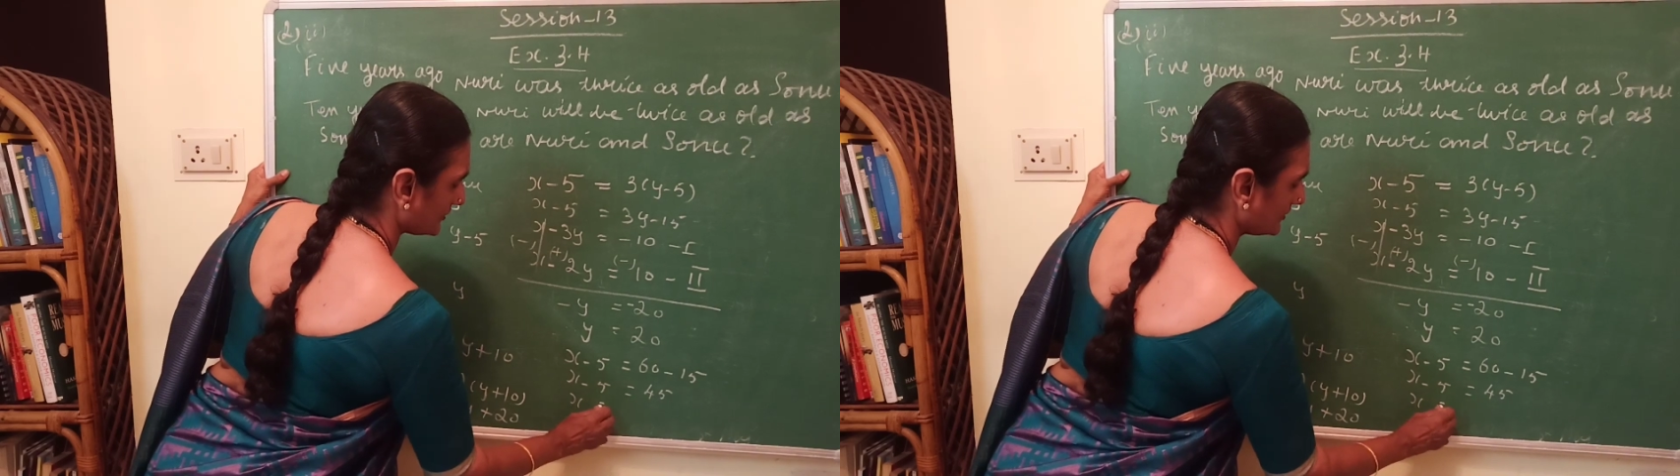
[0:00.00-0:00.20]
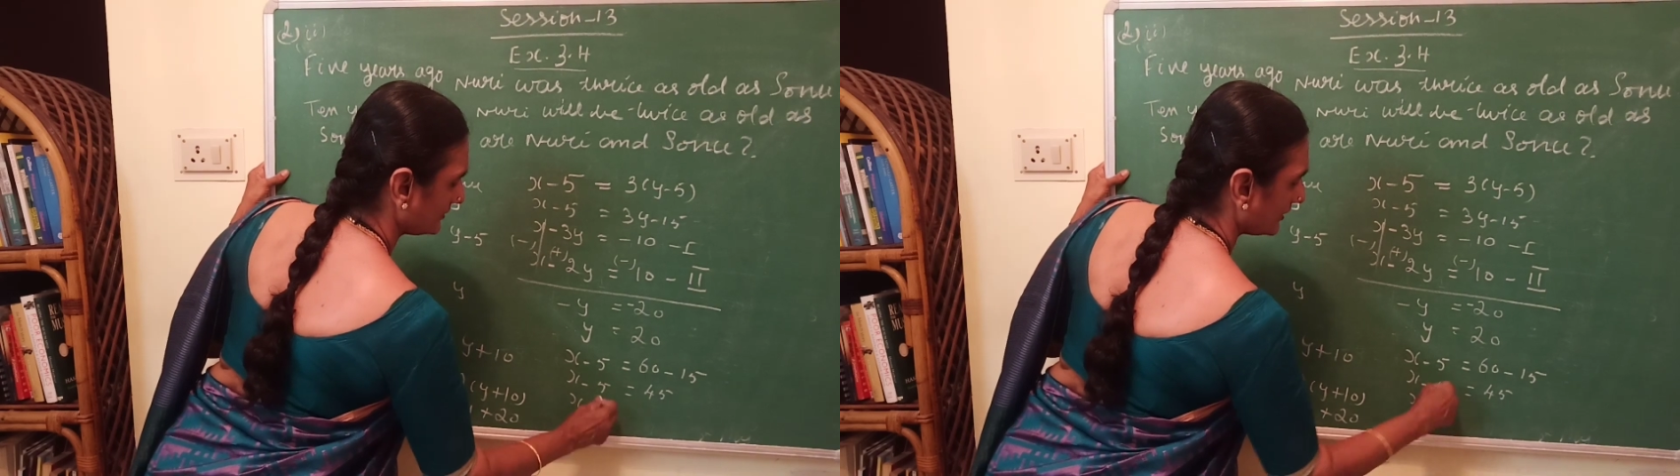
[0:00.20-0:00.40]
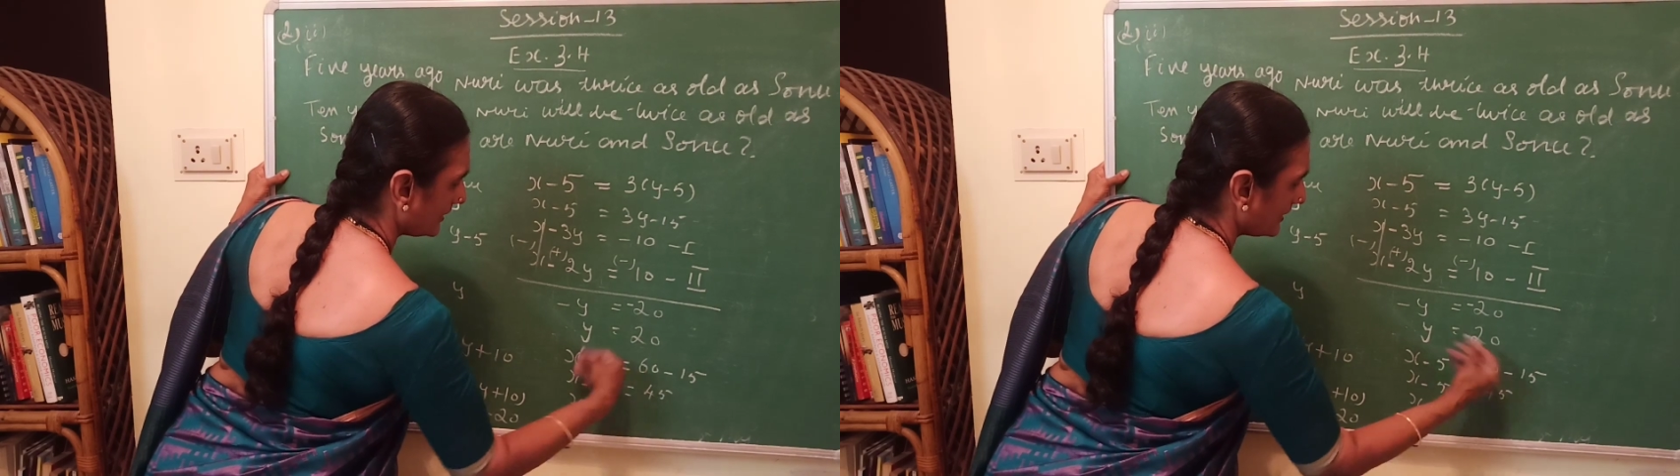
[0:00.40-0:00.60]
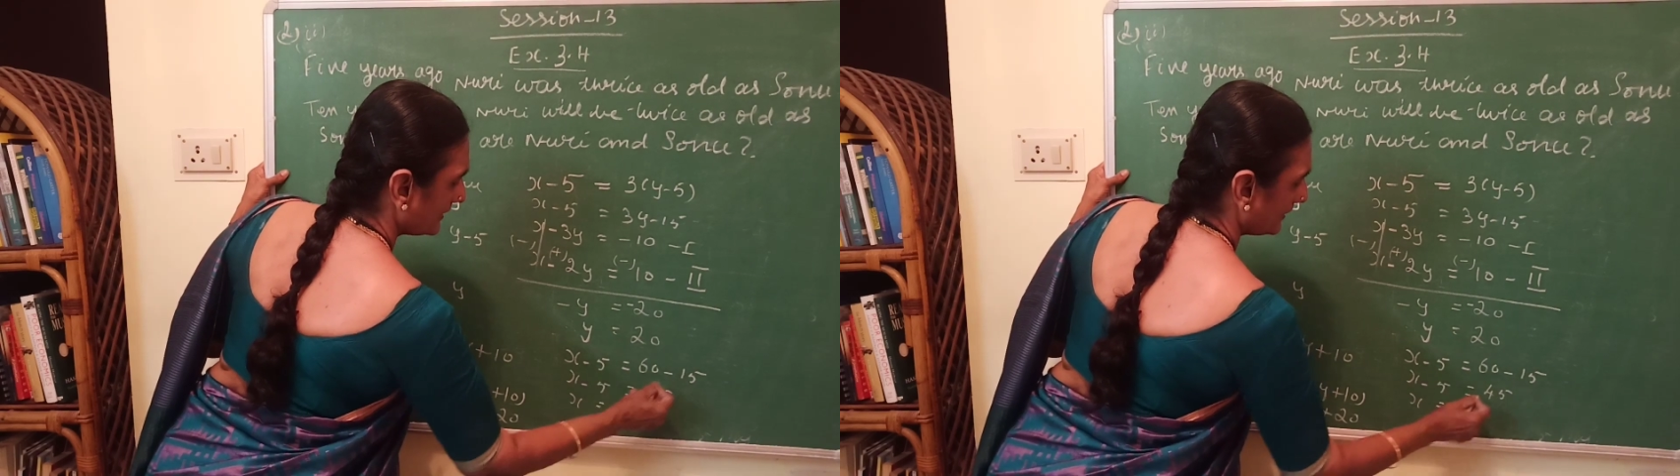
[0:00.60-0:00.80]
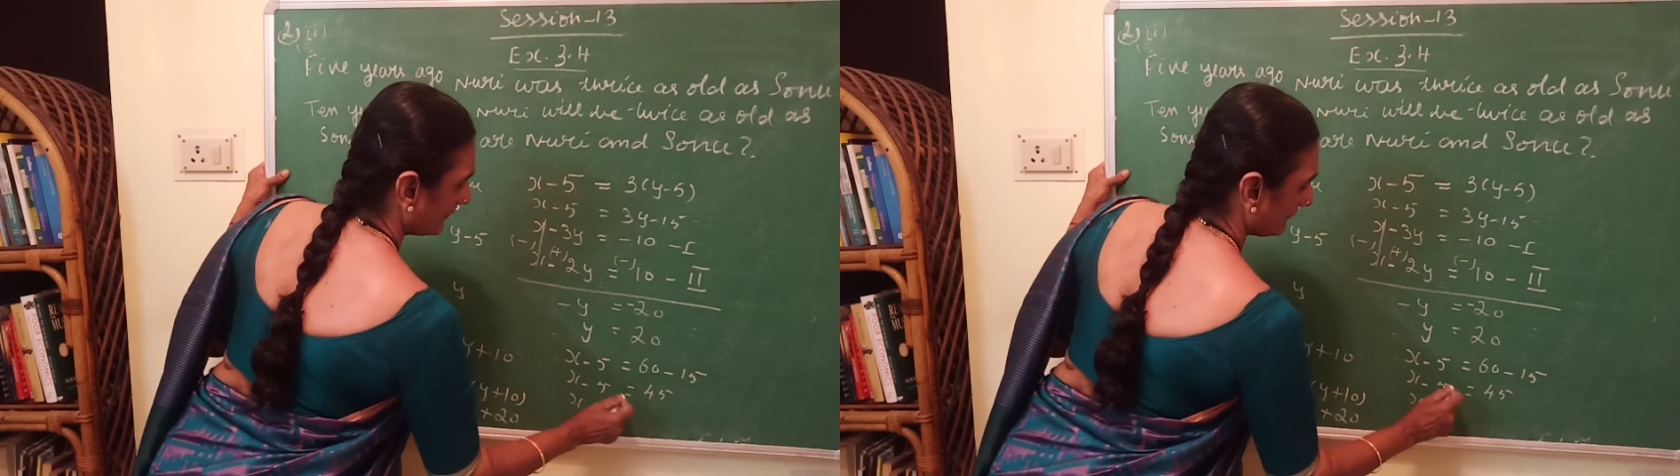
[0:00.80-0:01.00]
to
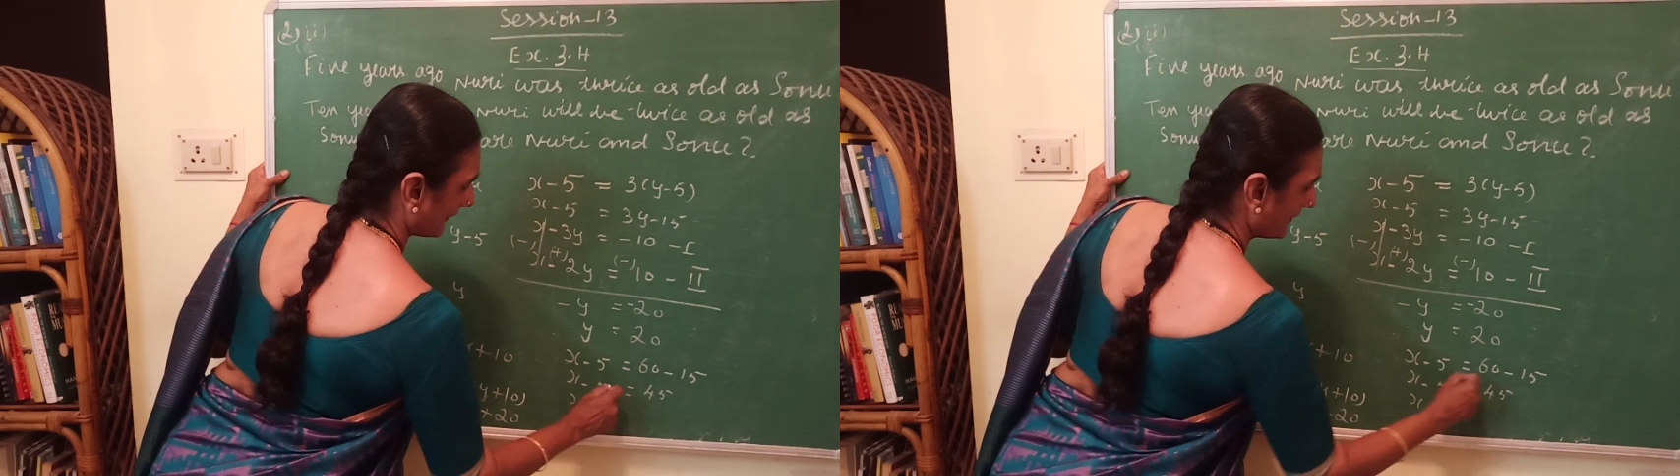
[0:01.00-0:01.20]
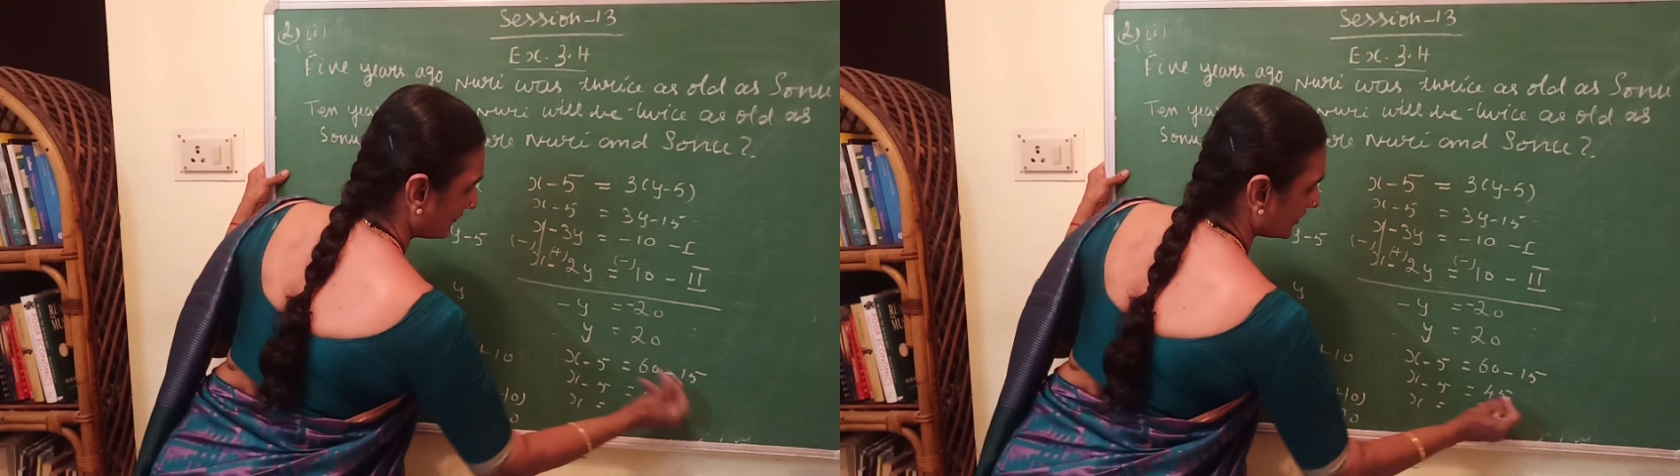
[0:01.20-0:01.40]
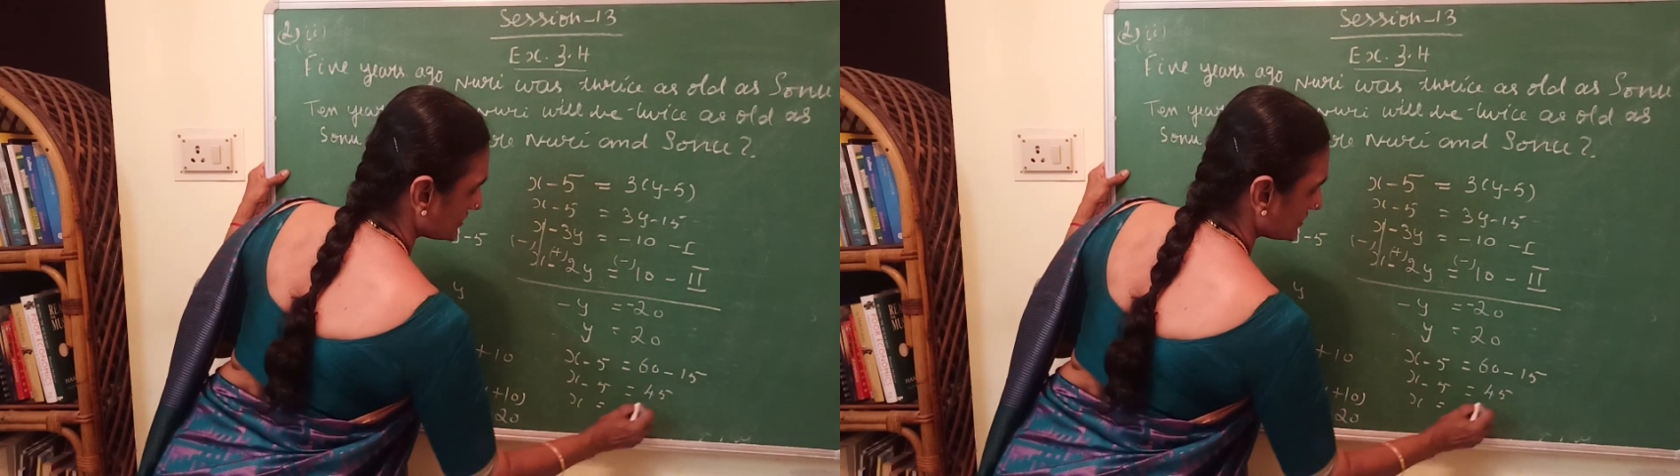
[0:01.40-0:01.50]
5 goes